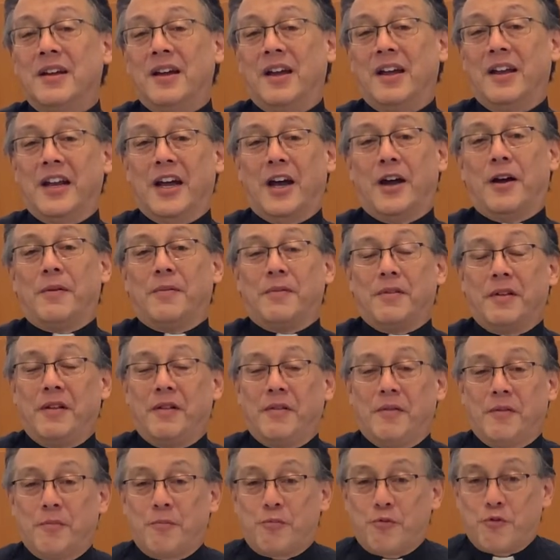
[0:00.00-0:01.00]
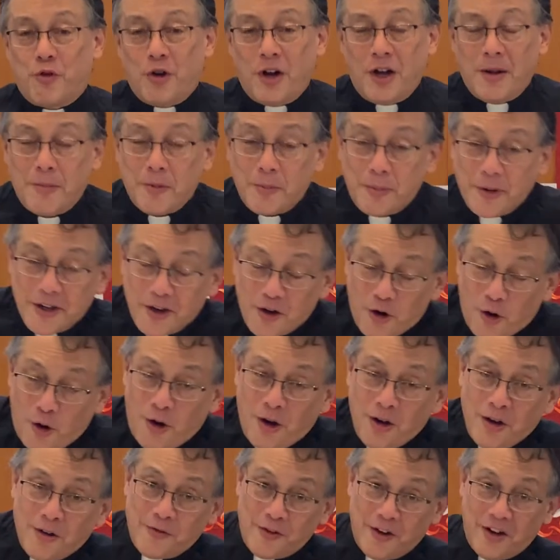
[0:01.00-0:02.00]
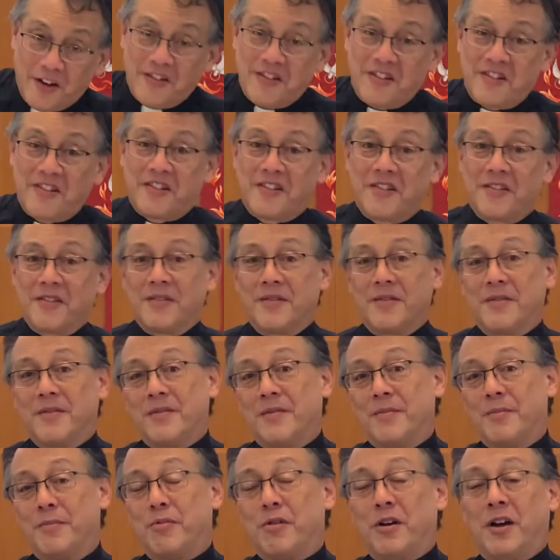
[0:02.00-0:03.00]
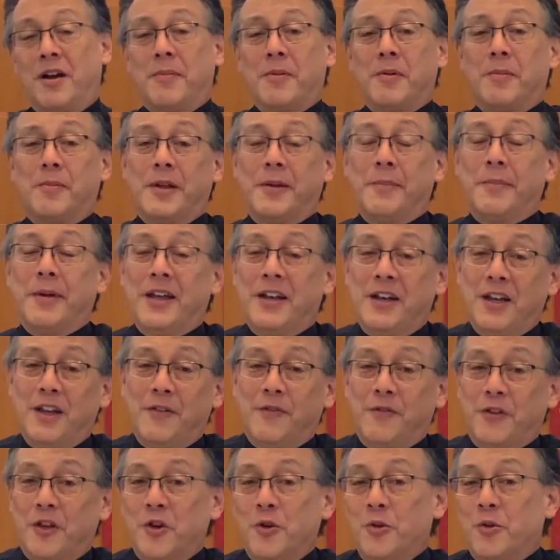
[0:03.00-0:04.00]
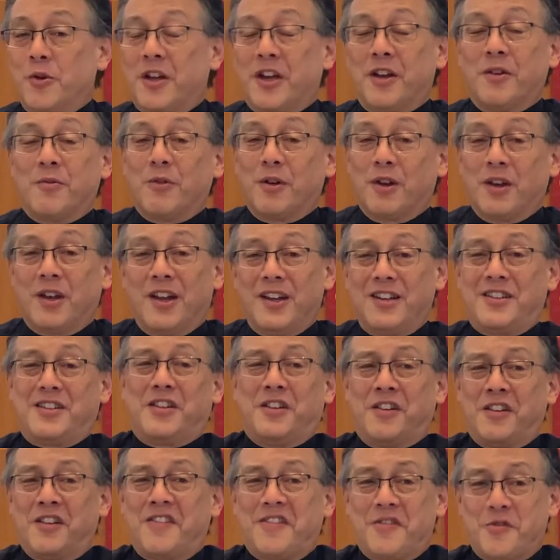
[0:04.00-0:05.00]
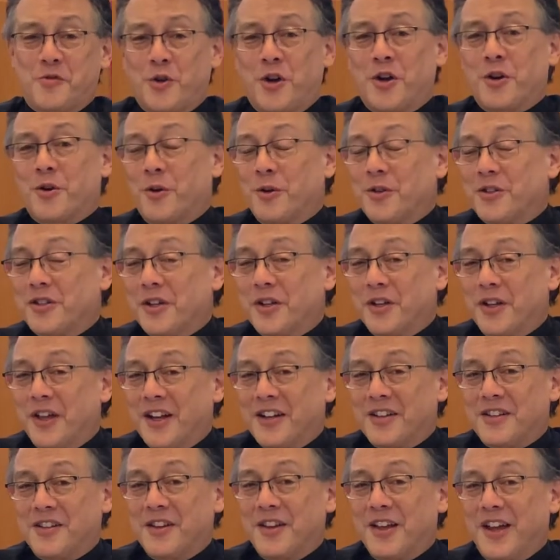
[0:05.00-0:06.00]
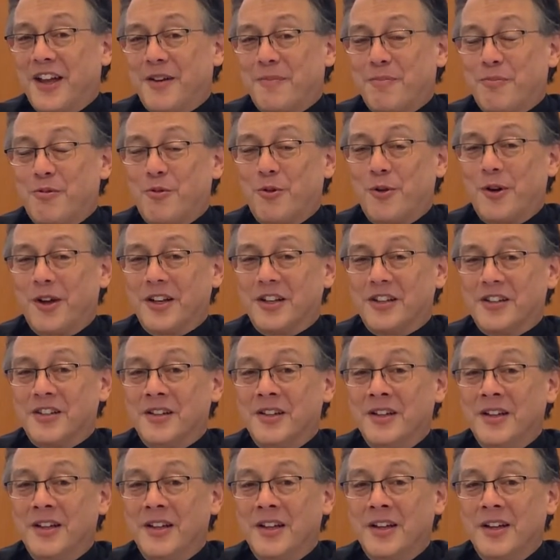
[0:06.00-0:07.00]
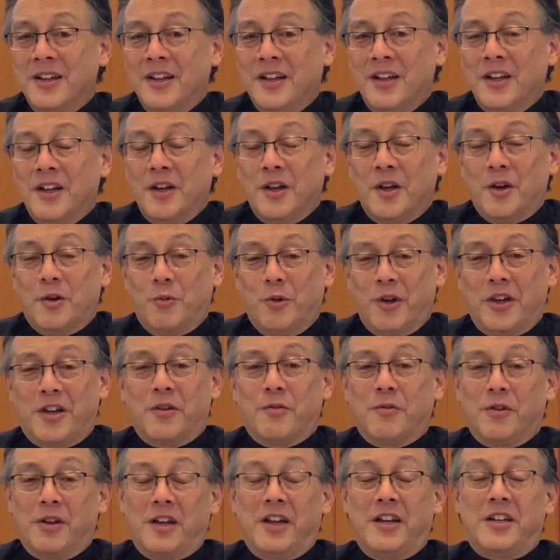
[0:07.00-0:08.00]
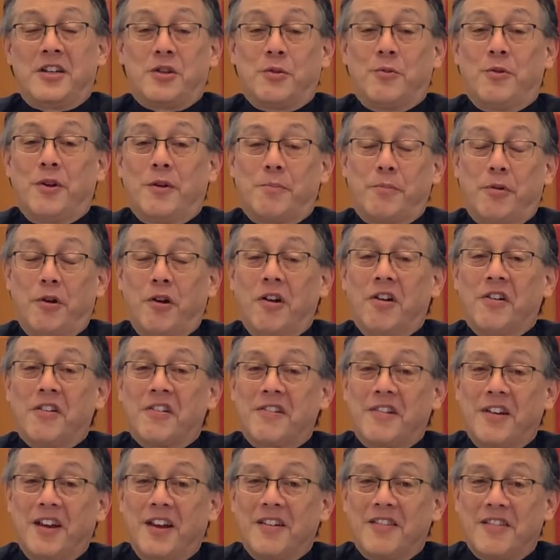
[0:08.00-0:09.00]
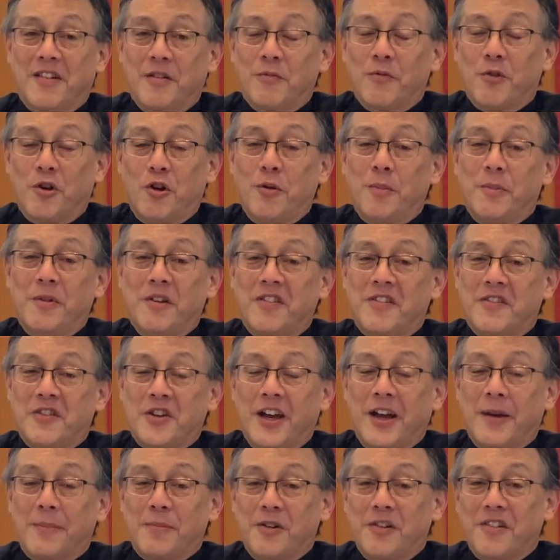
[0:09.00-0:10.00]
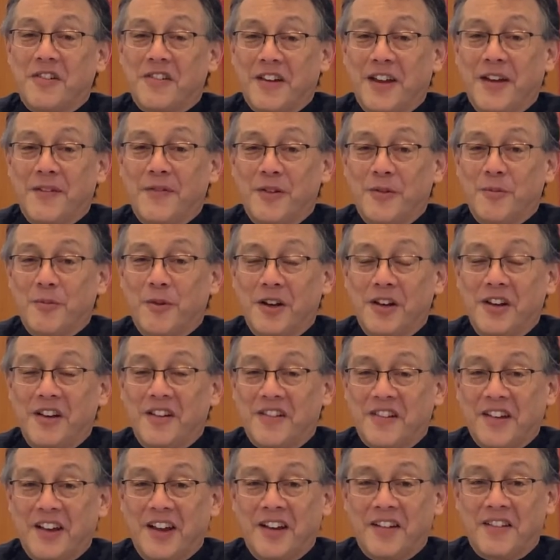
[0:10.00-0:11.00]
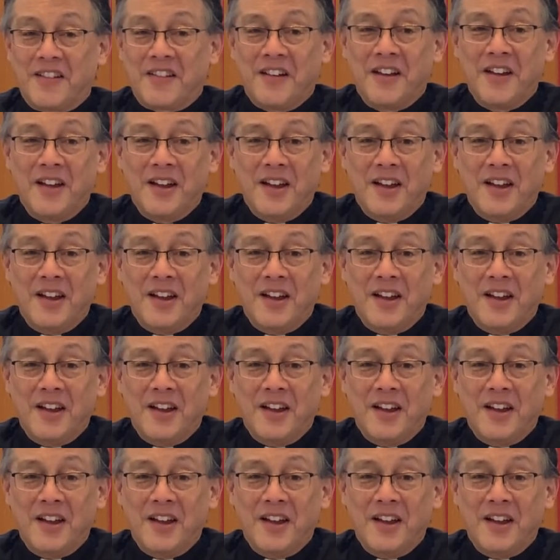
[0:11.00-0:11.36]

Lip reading: And now, probably all of us, probably many of you, can relate to the struggle to get to that point. We can relate to what Paul says in Romans chapter 7 when he says,